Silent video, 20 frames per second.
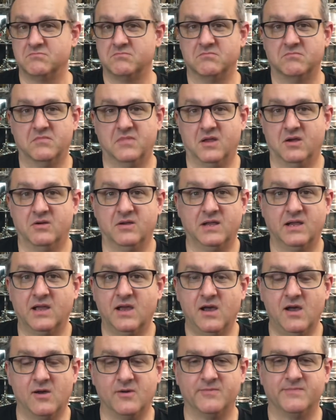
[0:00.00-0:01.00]
There you
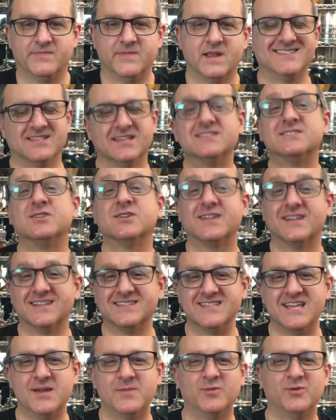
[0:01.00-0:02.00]
go. So let's look at
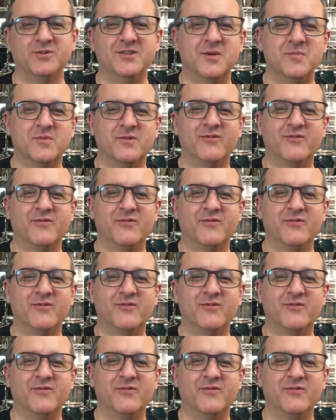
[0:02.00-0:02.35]
example number